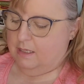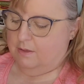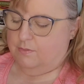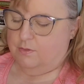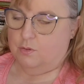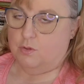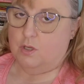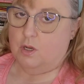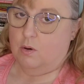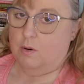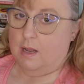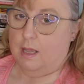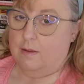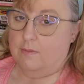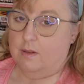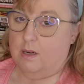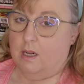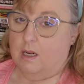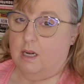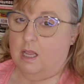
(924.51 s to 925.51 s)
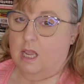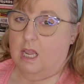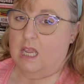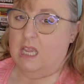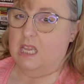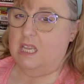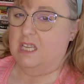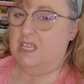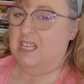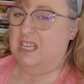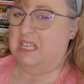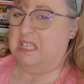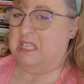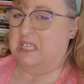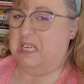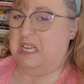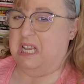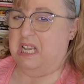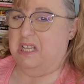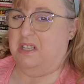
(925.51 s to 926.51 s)
If you don't have it on hand,
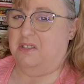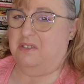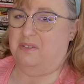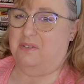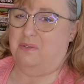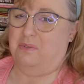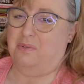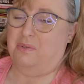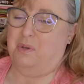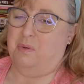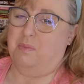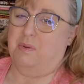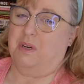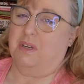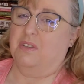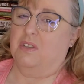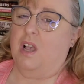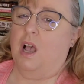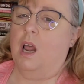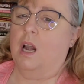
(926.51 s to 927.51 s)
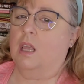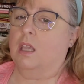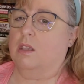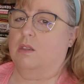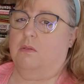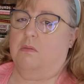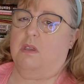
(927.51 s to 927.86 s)
it's not so super exotic.